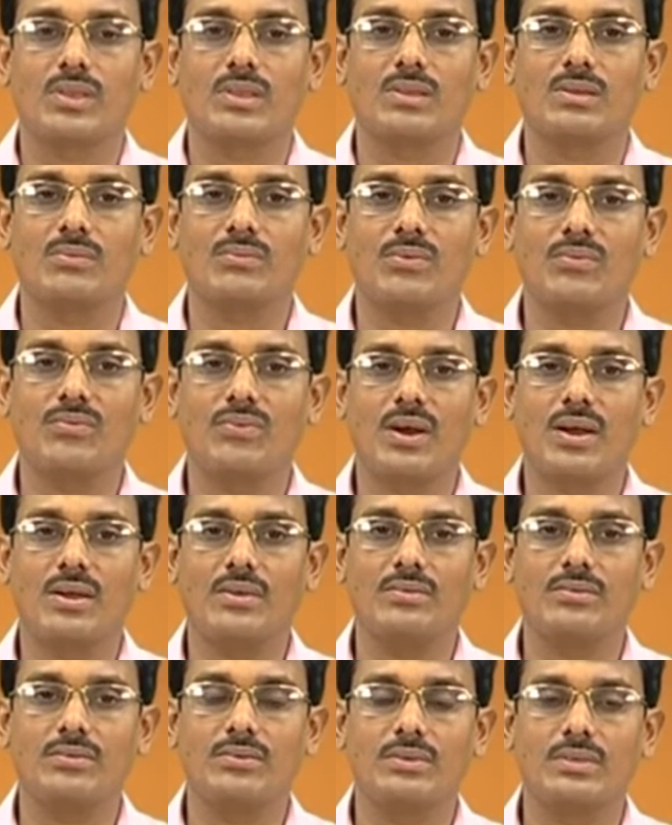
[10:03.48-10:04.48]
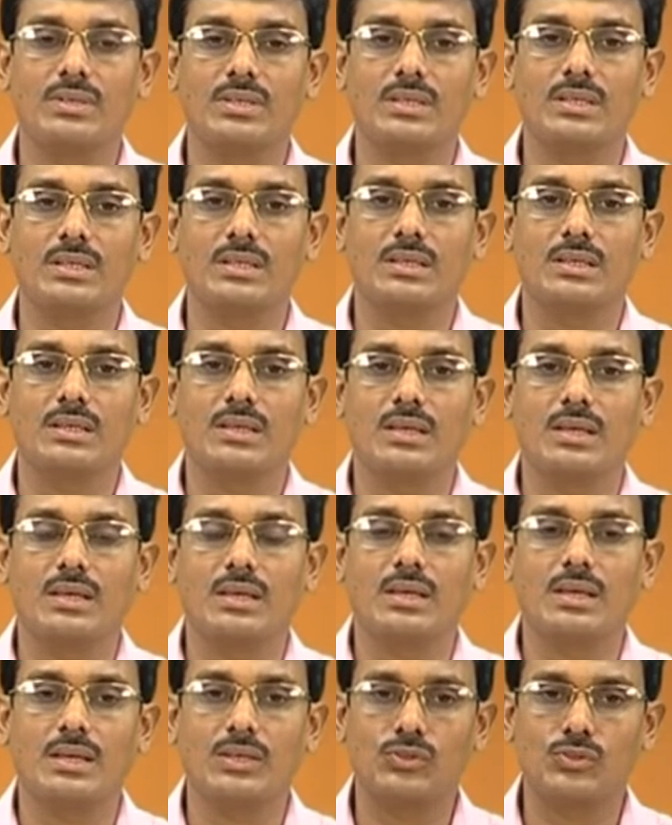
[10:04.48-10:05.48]
Number 5,
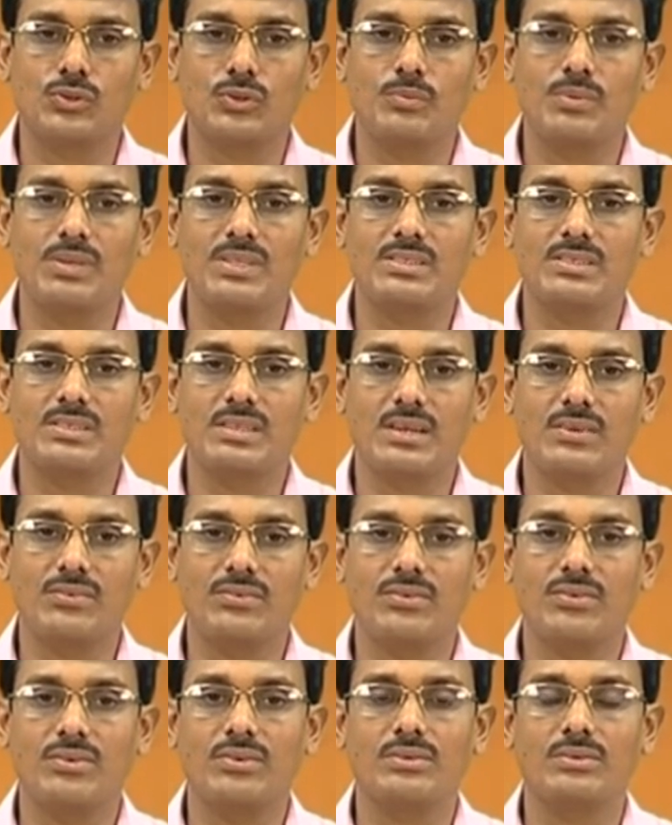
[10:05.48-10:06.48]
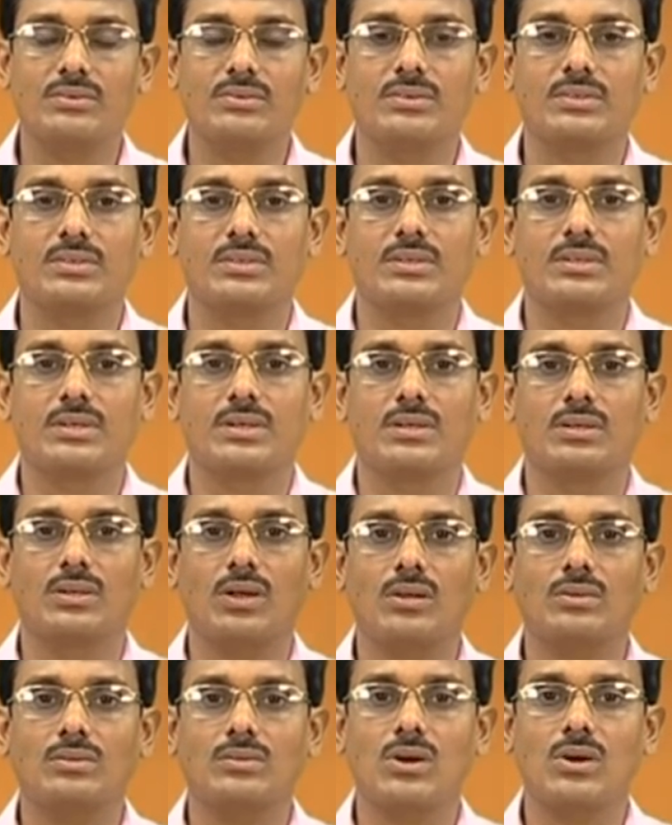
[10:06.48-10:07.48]
it should be safe,
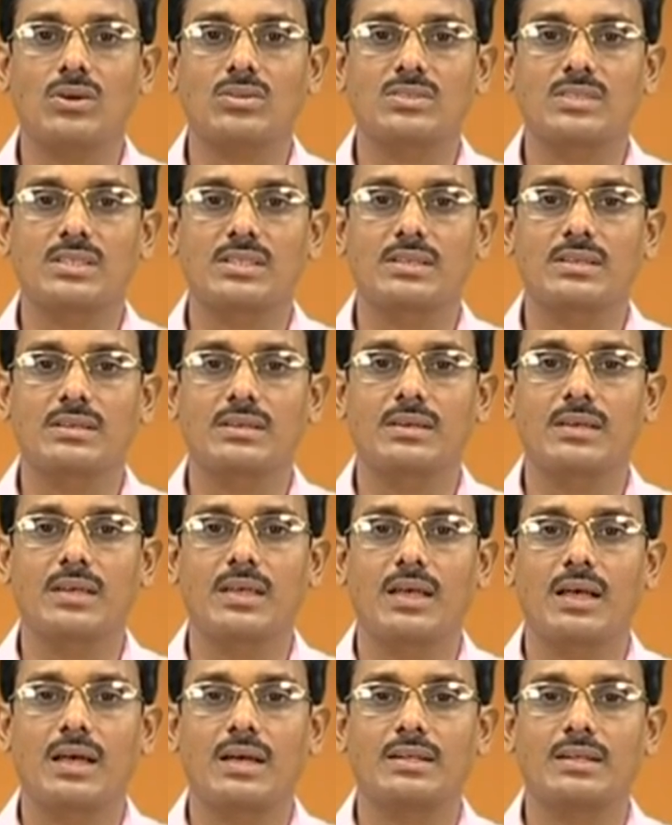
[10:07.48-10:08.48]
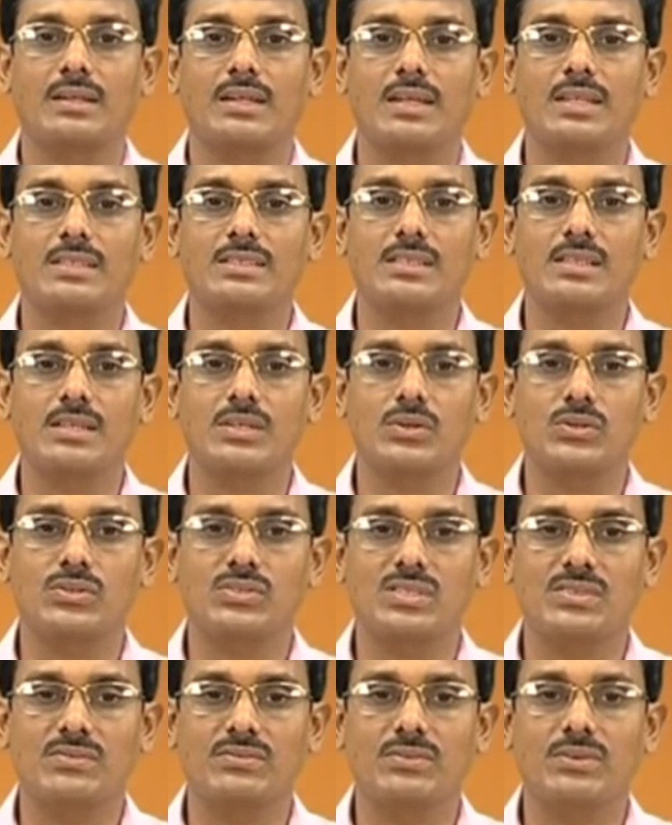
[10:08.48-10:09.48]
non-toxic and less
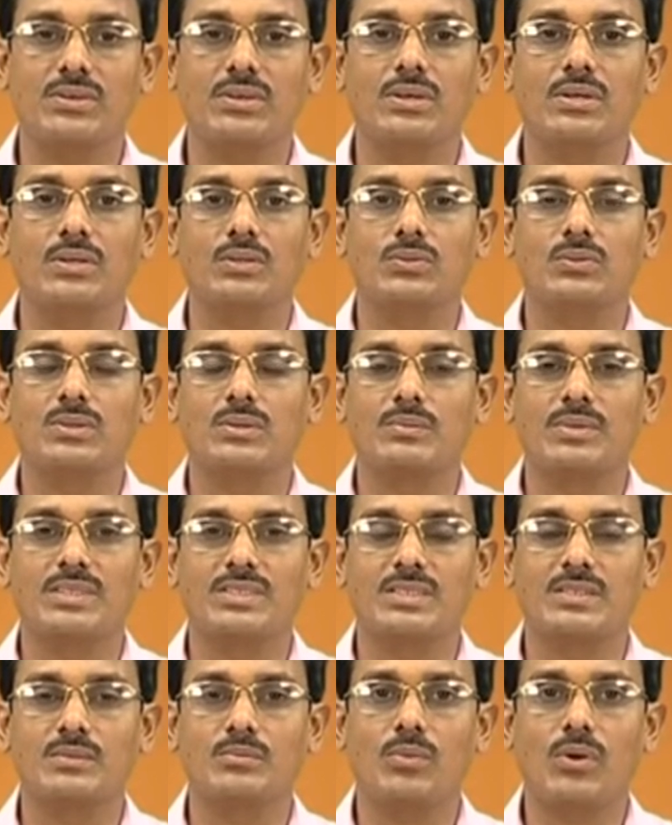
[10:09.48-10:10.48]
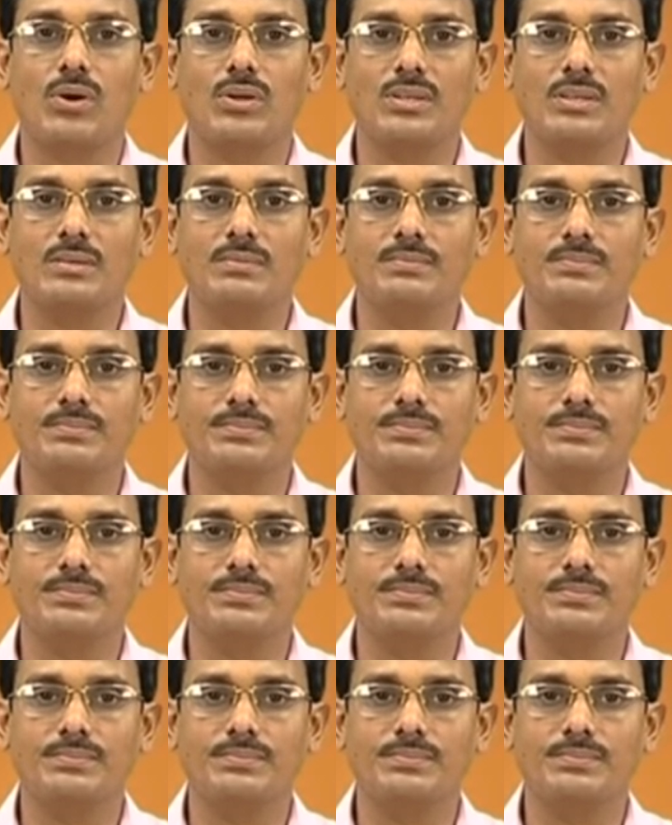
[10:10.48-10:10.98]
erosive to the machine body.